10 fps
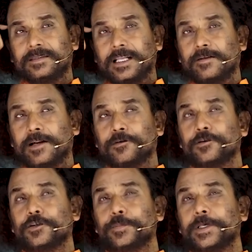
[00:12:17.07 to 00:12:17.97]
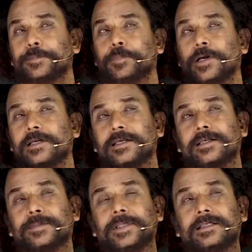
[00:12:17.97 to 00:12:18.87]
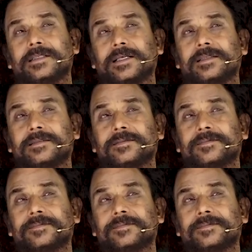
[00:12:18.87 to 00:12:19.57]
Then you are going to meet plant kingdom inside.